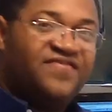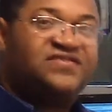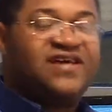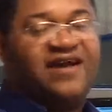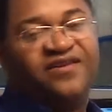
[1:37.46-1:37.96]
The
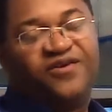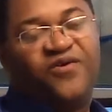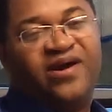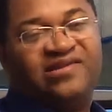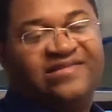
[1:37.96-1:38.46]
other side of the
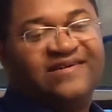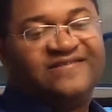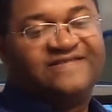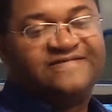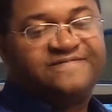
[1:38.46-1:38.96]
coin is
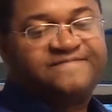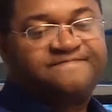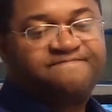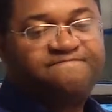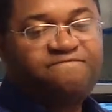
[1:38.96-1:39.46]
this
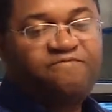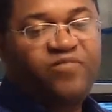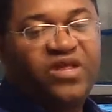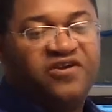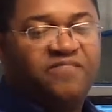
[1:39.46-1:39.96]

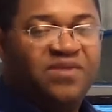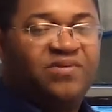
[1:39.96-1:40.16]
there are